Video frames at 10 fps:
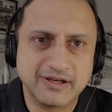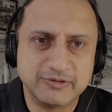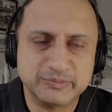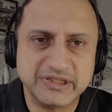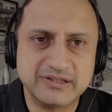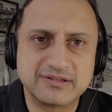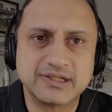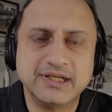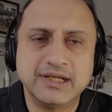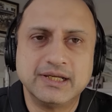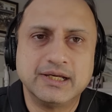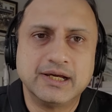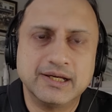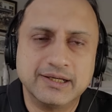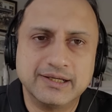government.
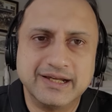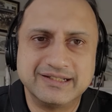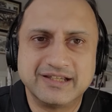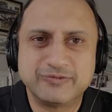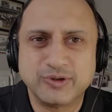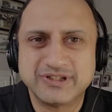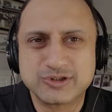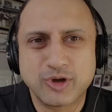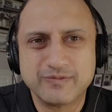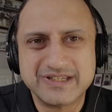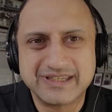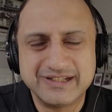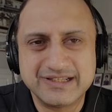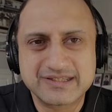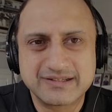Uh, and therefore, there's always an
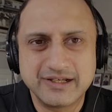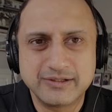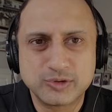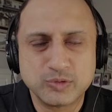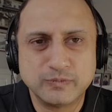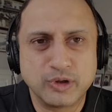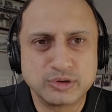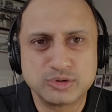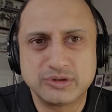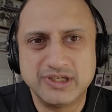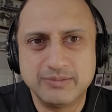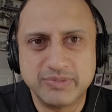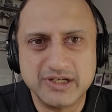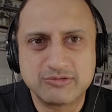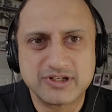instinct to want to keep
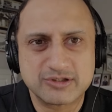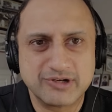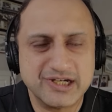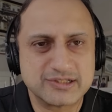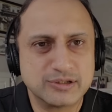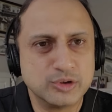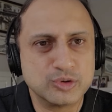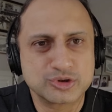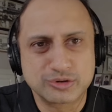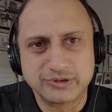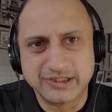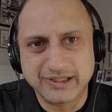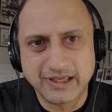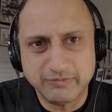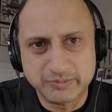interest rates low so that the
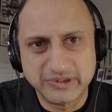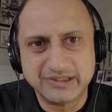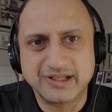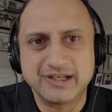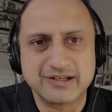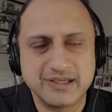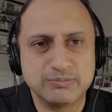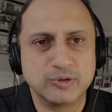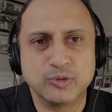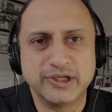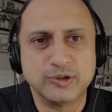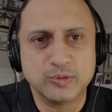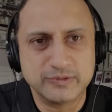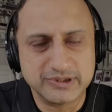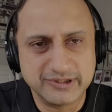government can keep rolling
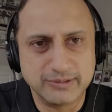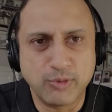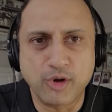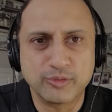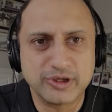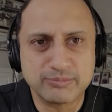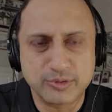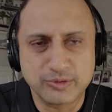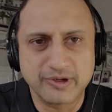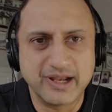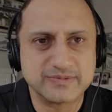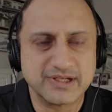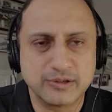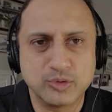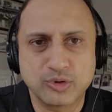over their borrowing programs
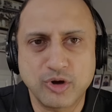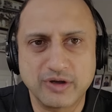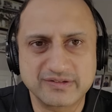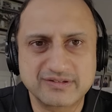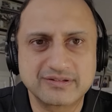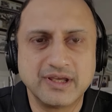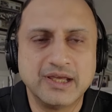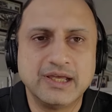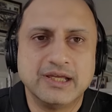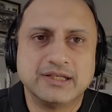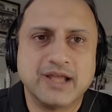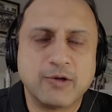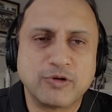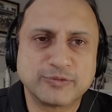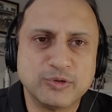at low costs.
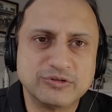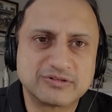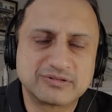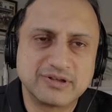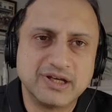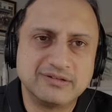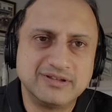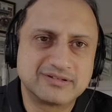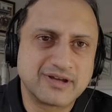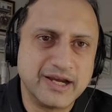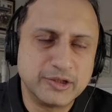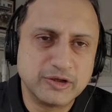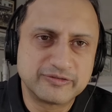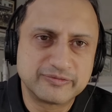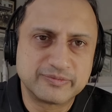Now, of course, uh, this kind
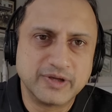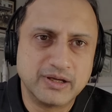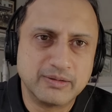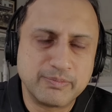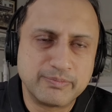of, uh,